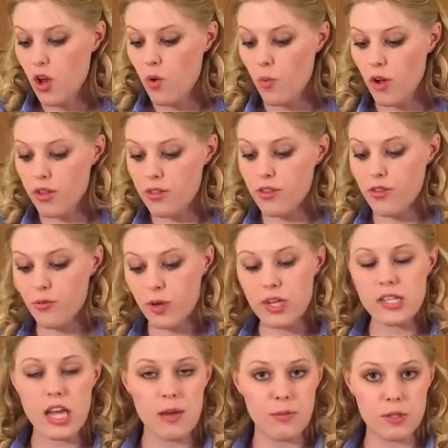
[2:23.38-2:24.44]
with 3
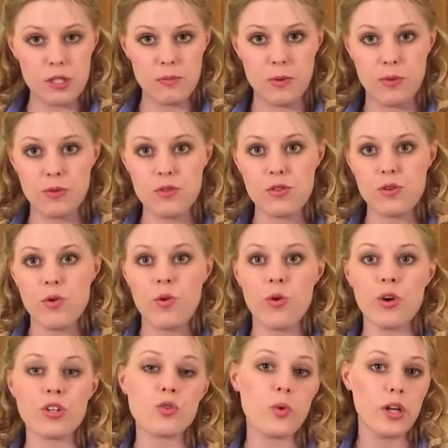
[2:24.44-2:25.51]
tablespoons
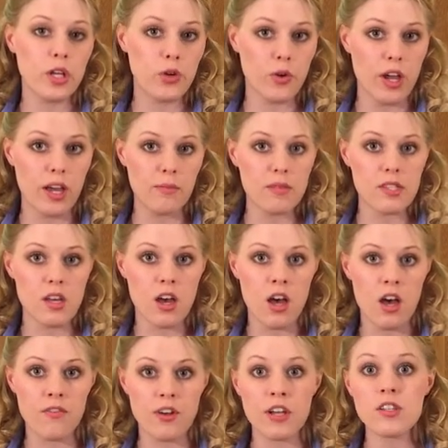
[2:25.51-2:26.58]
or 20 grams
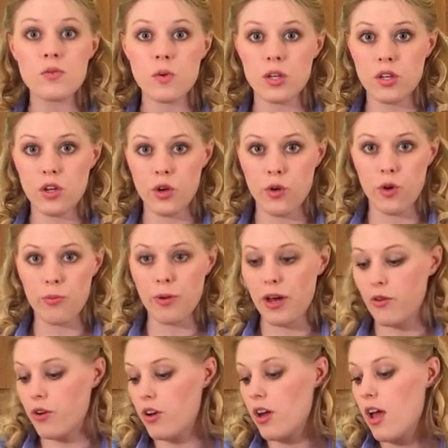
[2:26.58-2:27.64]
of unsweetened cocoa
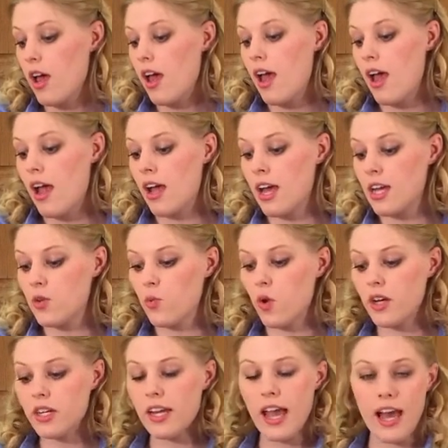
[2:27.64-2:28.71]
powder and
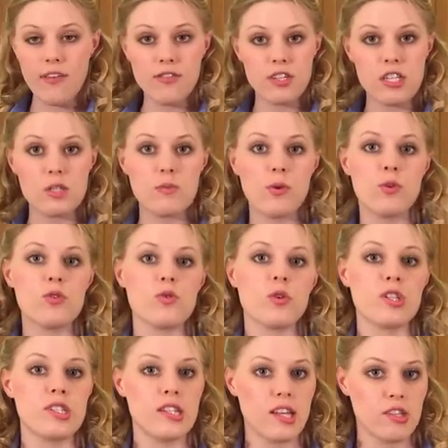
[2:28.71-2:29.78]
1 1/2 teaspoons or
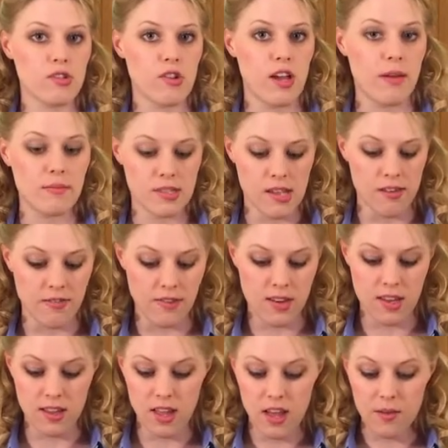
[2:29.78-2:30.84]
6 grams of
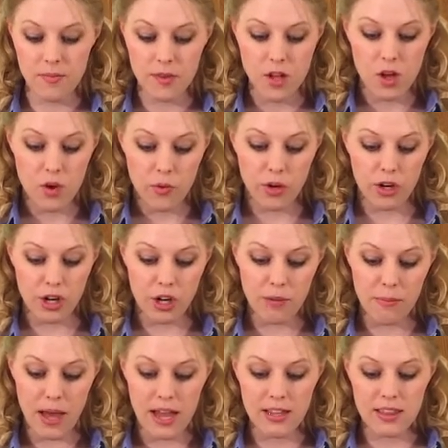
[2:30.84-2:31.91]
vanilla. We're going to
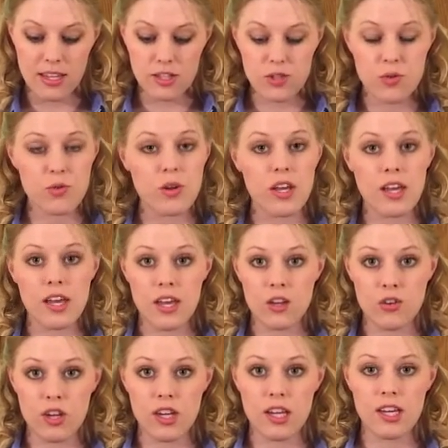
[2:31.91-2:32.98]
combine these 3
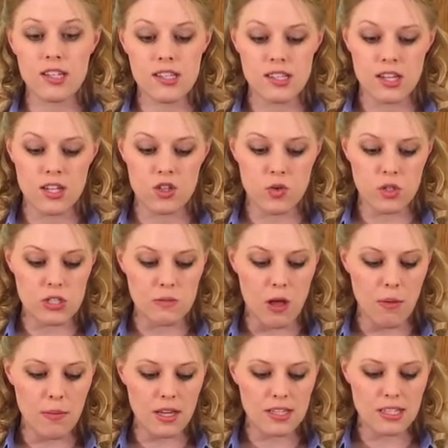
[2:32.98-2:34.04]
ingredients into a small
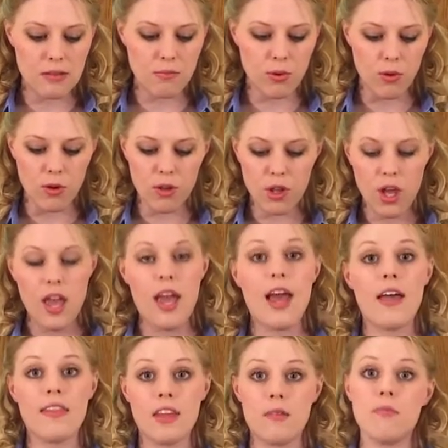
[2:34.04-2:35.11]
mixing bowl
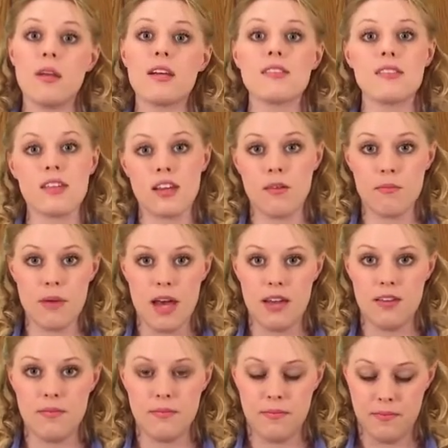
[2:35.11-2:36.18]
and then mix to
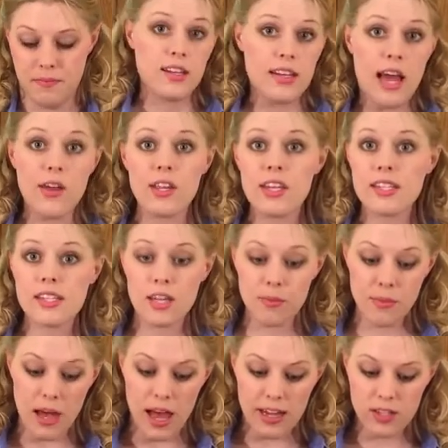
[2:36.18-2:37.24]
combine. Now that it's
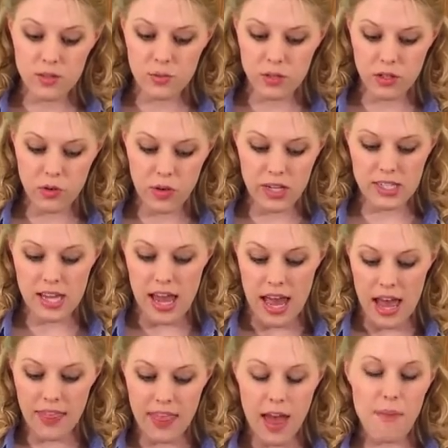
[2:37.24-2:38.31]
combined, we're going to
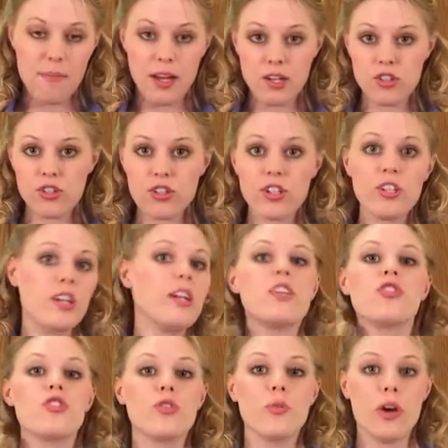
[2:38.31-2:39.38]
add that mixture
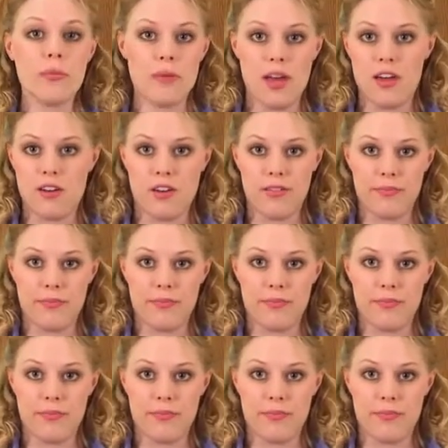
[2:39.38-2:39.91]
into our batter.